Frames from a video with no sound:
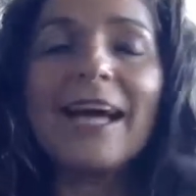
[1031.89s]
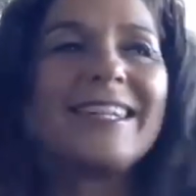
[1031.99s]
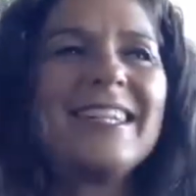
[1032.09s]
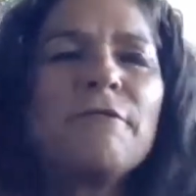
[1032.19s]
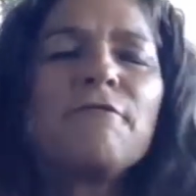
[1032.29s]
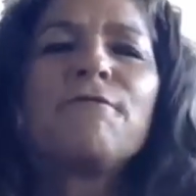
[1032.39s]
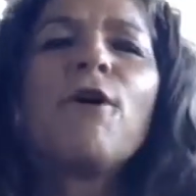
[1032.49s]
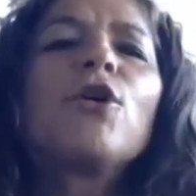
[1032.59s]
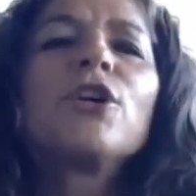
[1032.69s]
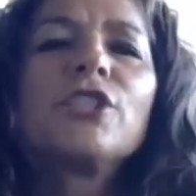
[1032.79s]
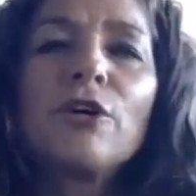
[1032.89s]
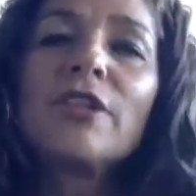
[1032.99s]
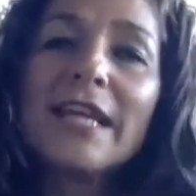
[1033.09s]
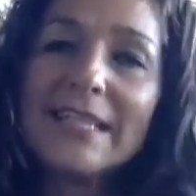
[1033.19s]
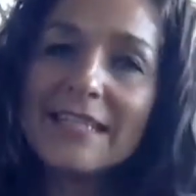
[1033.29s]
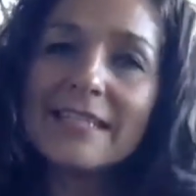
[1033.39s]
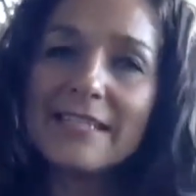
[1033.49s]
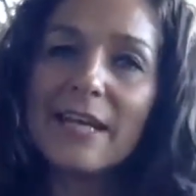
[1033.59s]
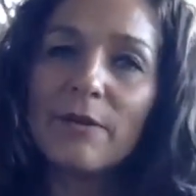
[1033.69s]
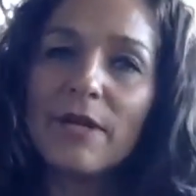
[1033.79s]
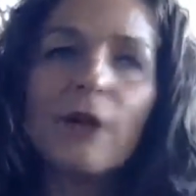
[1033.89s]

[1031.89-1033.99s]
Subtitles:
I didn't focus on that necessarily.